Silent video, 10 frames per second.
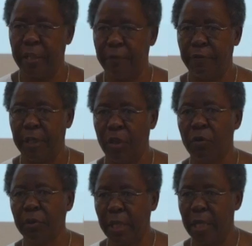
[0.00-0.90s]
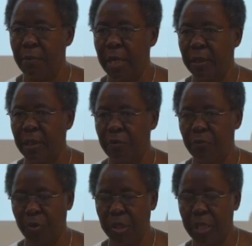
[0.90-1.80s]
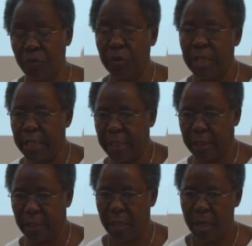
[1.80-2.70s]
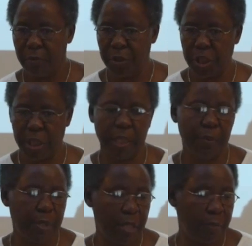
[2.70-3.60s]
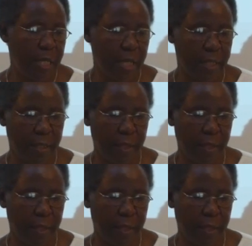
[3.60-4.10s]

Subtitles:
wait for a long time until we process all the data. We share the preliminary